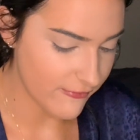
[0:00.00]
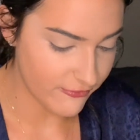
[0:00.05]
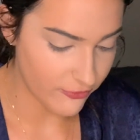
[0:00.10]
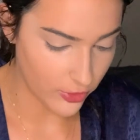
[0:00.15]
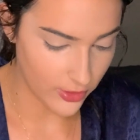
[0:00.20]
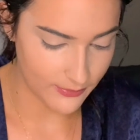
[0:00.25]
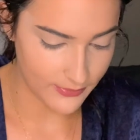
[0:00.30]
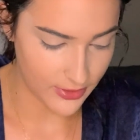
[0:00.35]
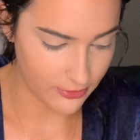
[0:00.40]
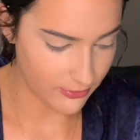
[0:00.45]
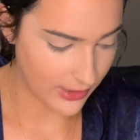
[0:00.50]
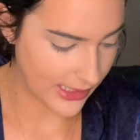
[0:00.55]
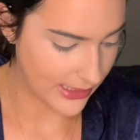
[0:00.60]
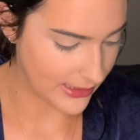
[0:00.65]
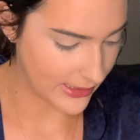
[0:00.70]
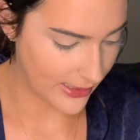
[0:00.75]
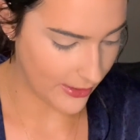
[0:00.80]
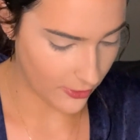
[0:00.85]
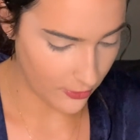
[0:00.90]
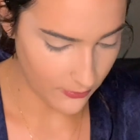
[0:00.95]
for me
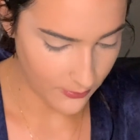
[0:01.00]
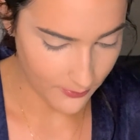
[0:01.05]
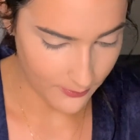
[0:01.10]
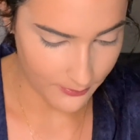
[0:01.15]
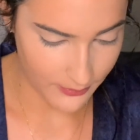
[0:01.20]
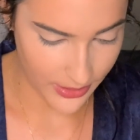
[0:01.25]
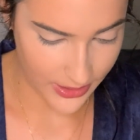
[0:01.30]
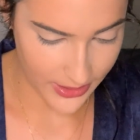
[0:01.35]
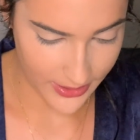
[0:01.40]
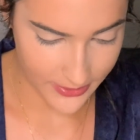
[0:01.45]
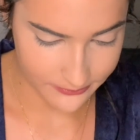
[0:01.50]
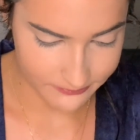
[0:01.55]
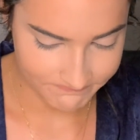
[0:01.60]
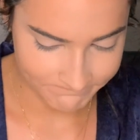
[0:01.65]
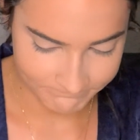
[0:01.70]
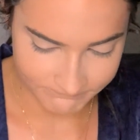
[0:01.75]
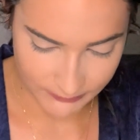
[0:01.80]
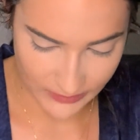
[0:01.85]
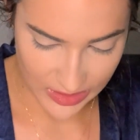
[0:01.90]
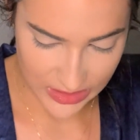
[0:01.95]
right now, but
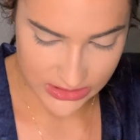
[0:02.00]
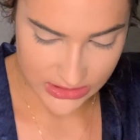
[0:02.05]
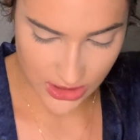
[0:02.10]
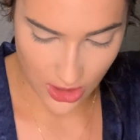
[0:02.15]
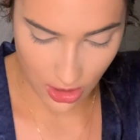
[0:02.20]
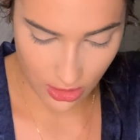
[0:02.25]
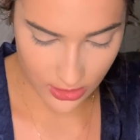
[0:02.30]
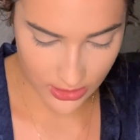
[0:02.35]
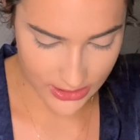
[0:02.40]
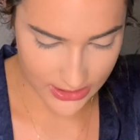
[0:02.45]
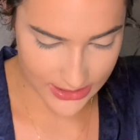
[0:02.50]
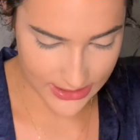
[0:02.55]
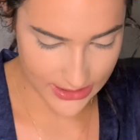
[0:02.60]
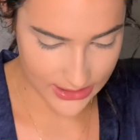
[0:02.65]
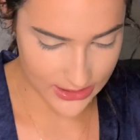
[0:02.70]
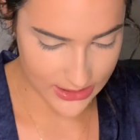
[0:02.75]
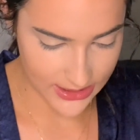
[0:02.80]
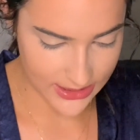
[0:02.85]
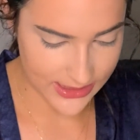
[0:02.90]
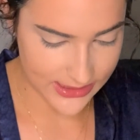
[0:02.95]
it's all
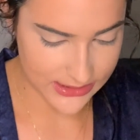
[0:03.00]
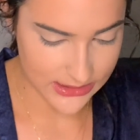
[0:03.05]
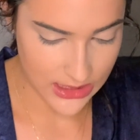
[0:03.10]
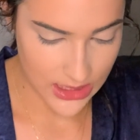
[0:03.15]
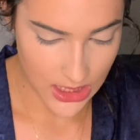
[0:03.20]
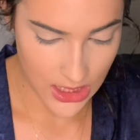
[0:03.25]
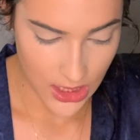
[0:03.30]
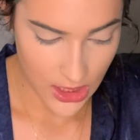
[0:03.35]
good because